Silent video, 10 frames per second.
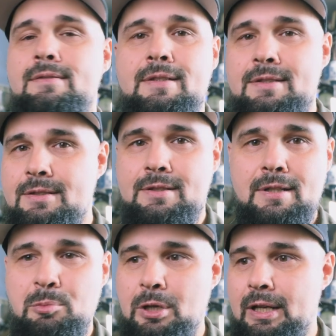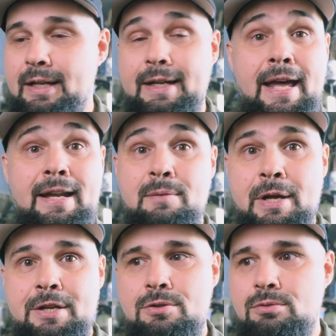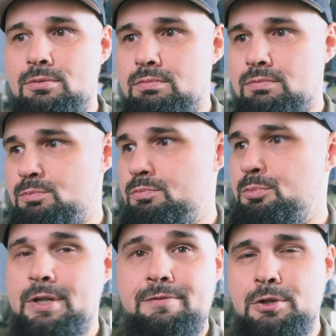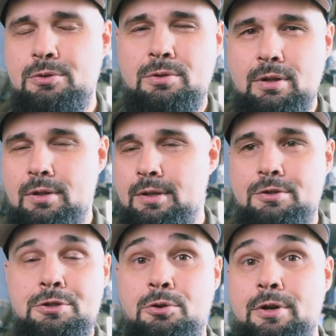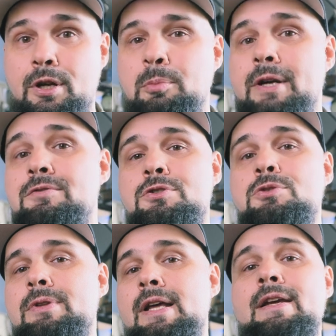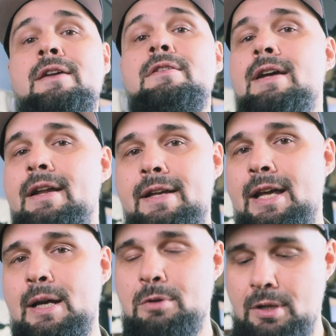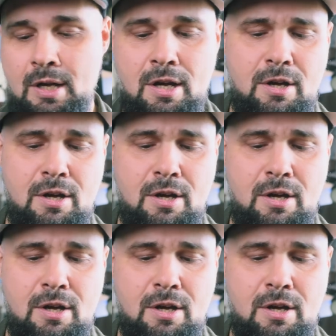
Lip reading: this is gonna be like a Canon menu preview or tutorial, but if you shoot with any other kind of camera,